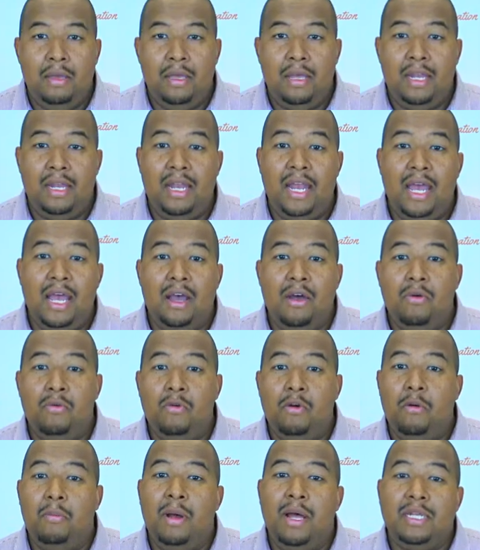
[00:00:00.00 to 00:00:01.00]
And now
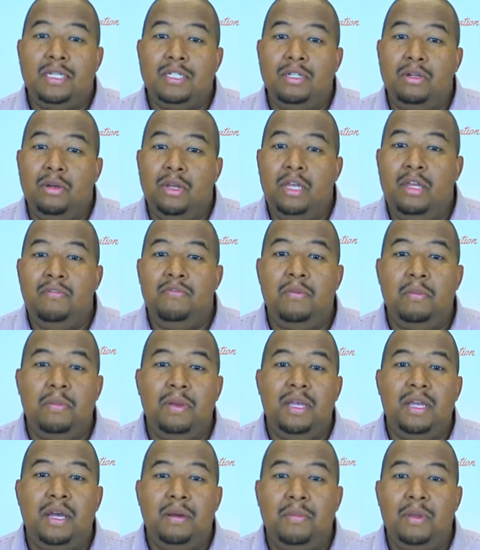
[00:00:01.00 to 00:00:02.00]
robots are even
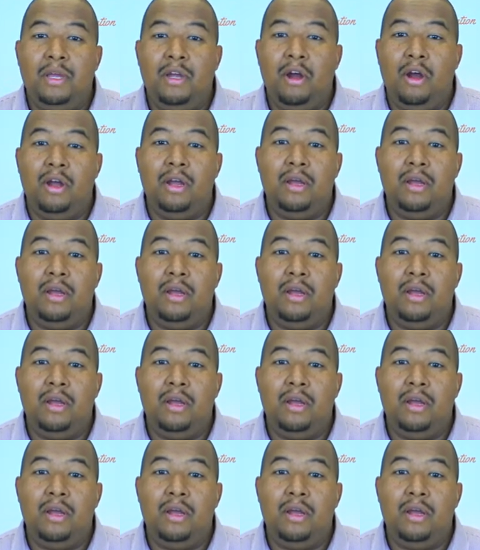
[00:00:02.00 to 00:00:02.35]
becoming our